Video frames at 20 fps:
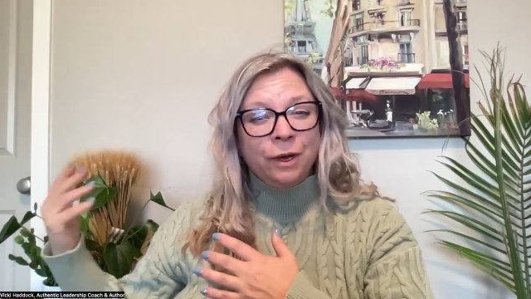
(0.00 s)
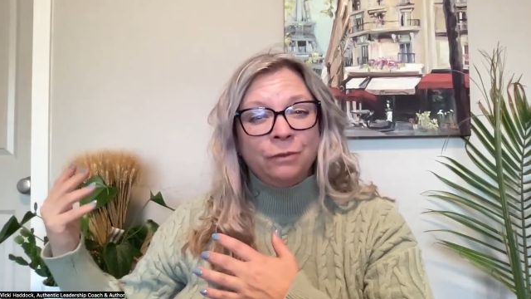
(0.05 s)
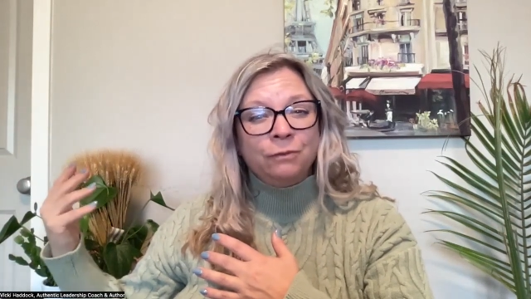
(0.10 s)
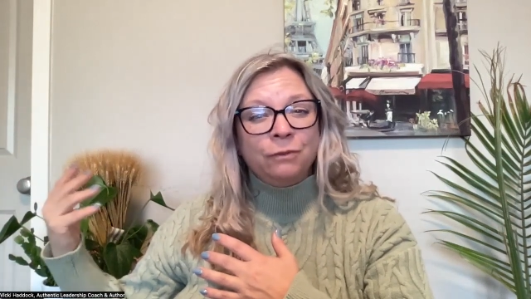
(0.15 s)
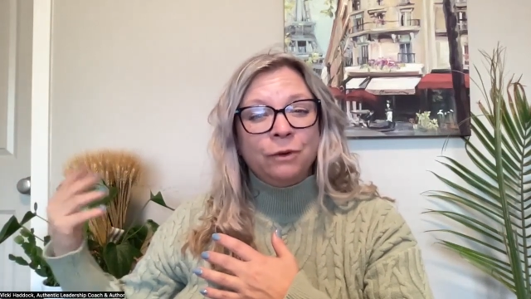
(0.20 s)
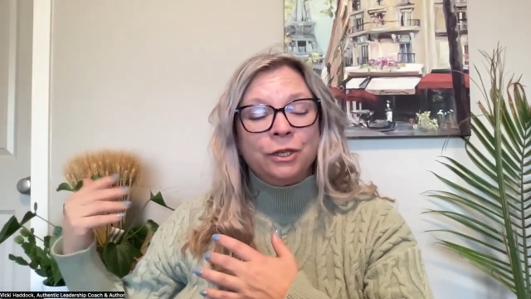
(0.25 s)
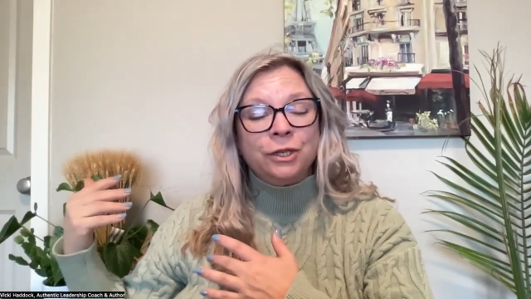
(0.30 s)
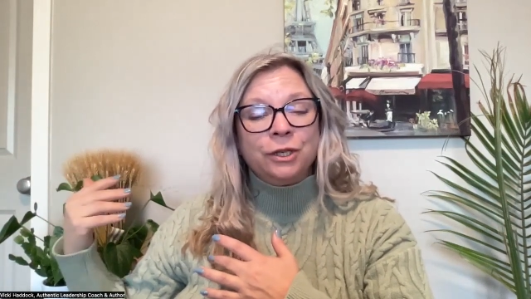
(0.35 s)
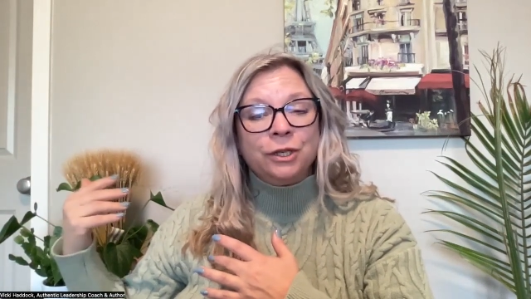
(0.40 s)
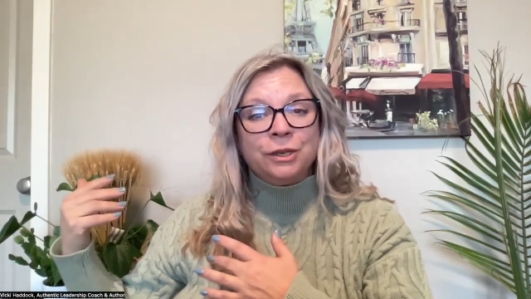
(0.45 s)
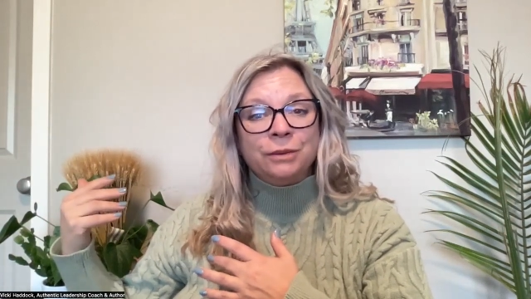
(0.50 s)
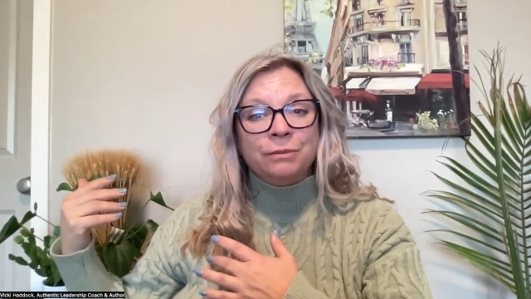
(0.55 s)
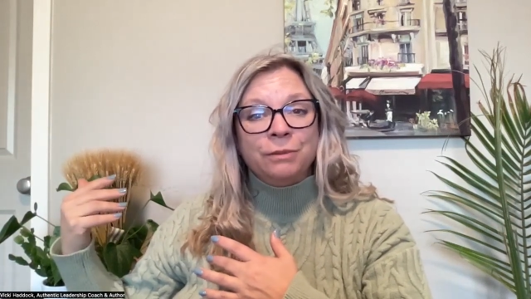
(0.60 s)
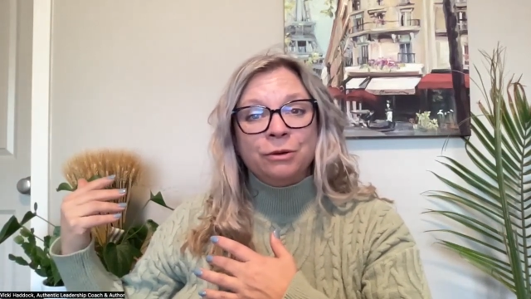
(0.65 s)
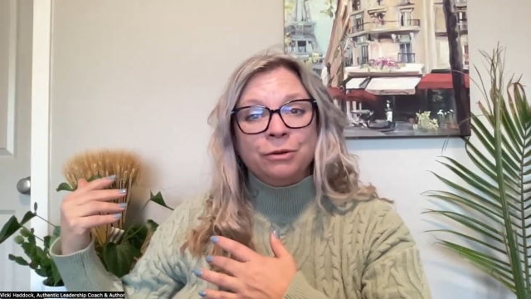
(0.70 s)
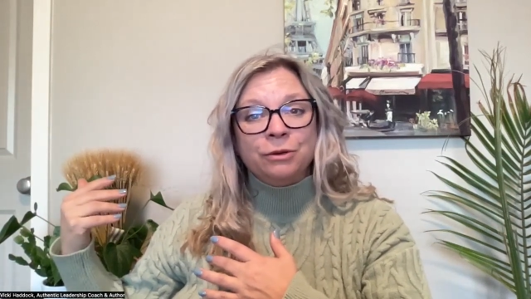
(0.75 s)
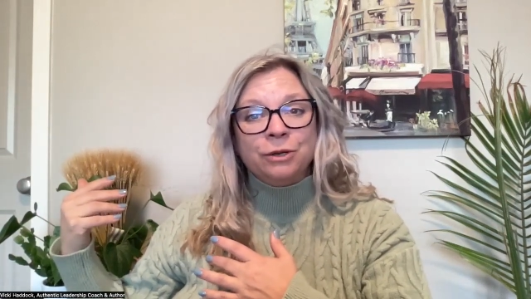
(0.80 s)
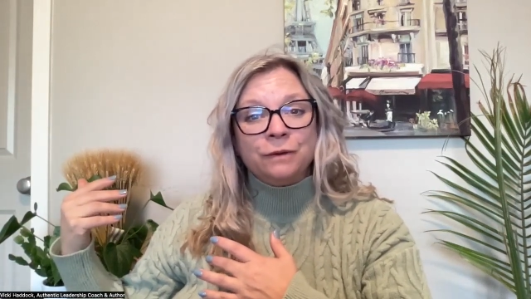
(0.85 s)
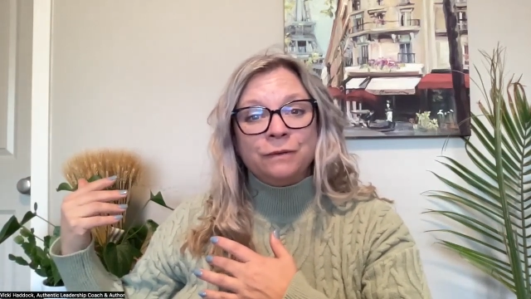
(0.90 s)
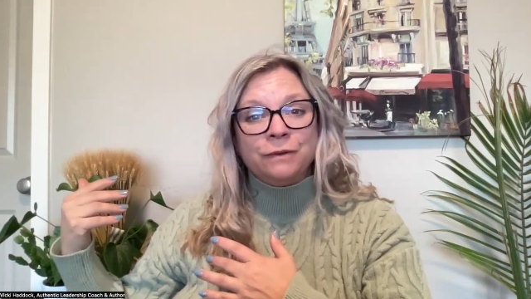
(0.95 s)
and which is
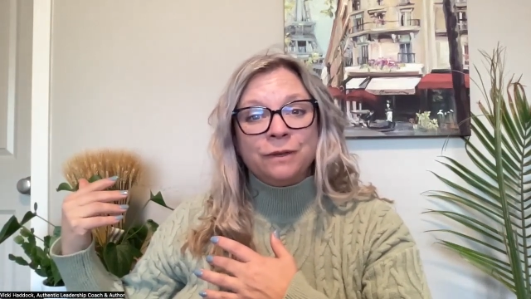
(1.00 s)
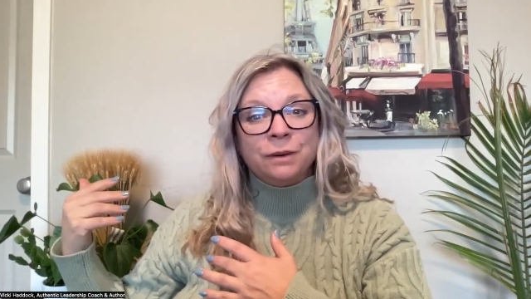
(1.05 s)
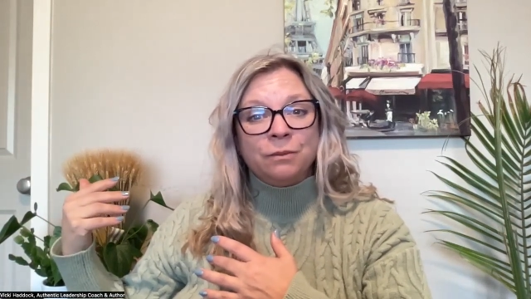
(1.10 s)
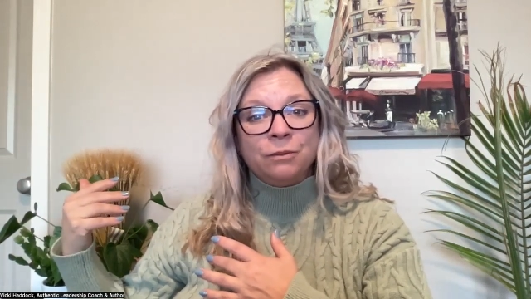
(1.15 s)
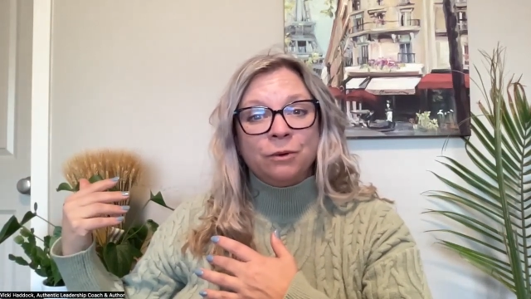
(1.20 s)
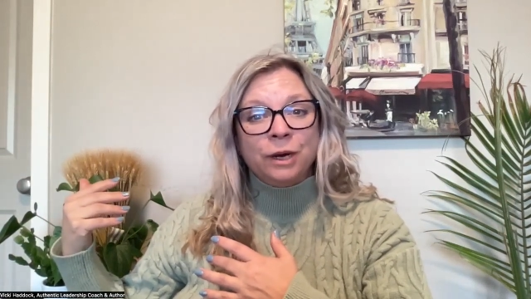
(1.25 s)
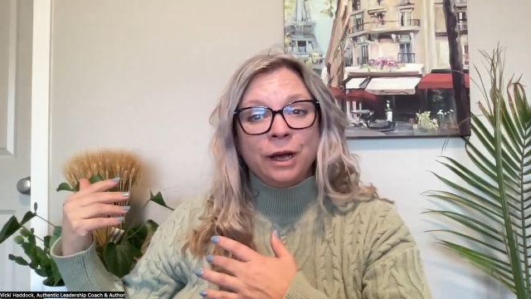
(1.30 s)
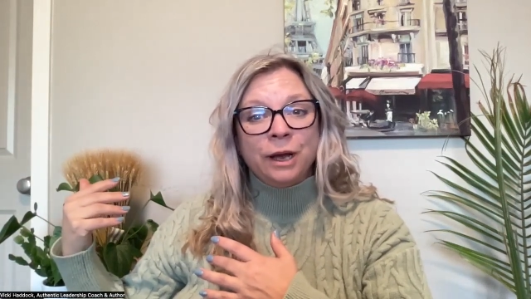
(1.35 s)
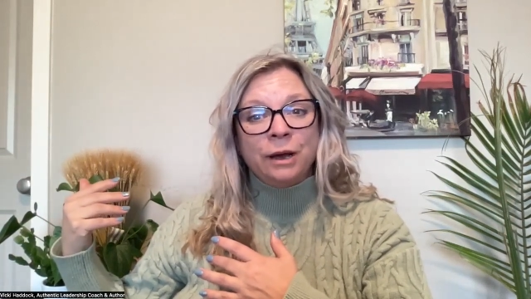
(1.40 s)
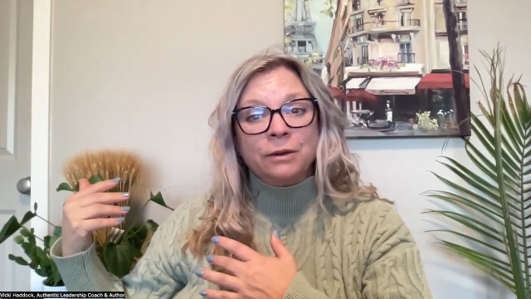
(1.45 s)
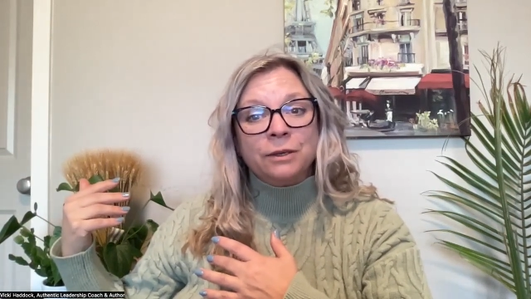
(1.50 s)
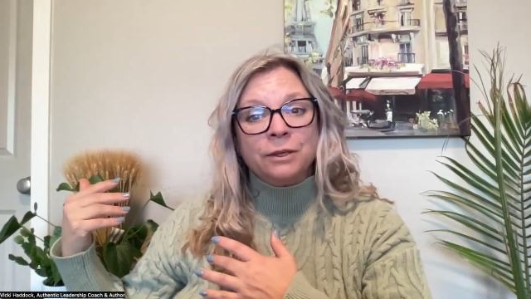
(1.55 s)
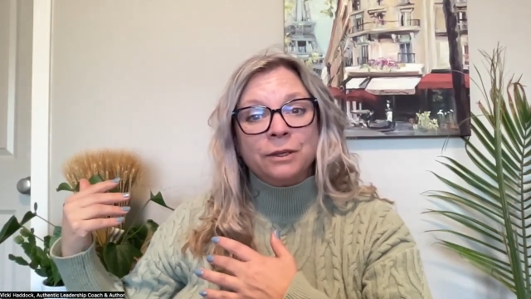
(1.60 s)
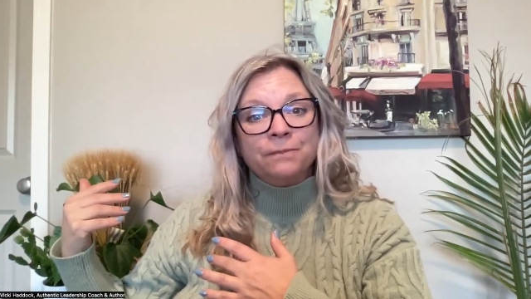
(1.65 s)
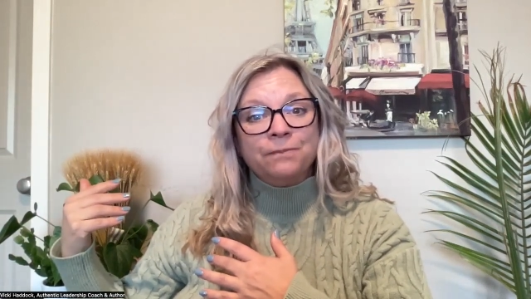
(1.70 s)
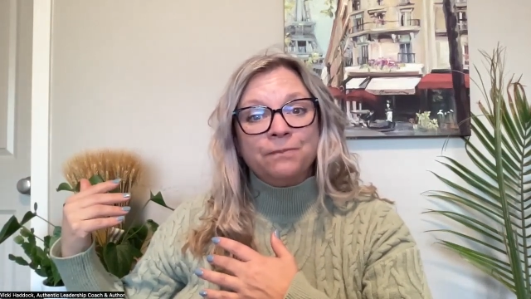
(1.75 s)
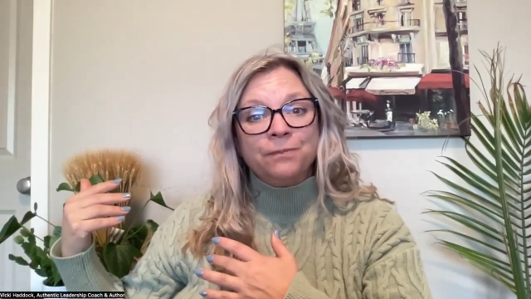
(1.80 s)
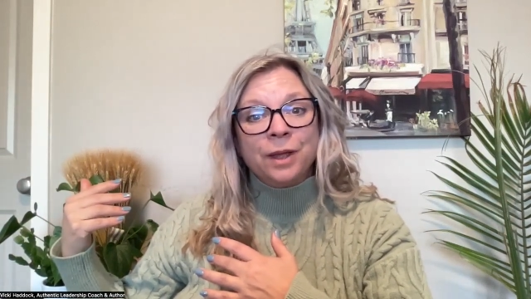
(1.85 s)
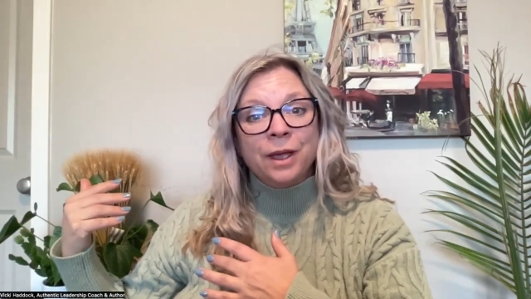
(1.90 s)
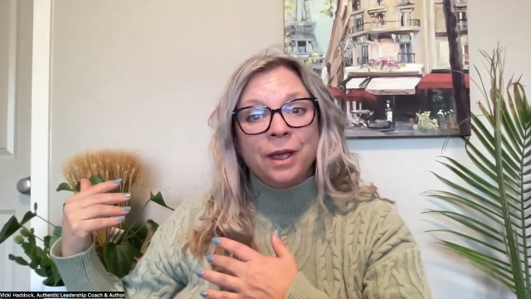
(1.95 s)
emotion of someone else.